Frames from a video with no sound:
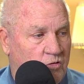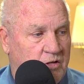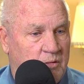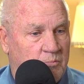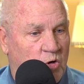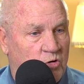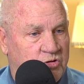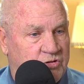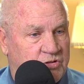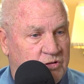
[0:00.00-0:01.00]
or the
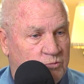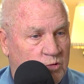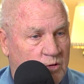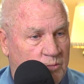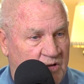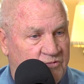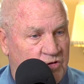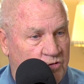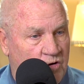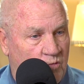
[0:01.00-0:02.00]
emergency room if
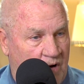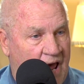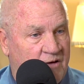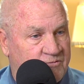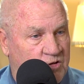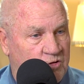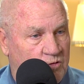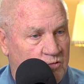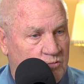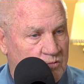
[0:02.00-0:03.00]
you don't have
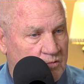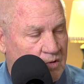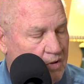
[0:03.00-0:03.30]
to,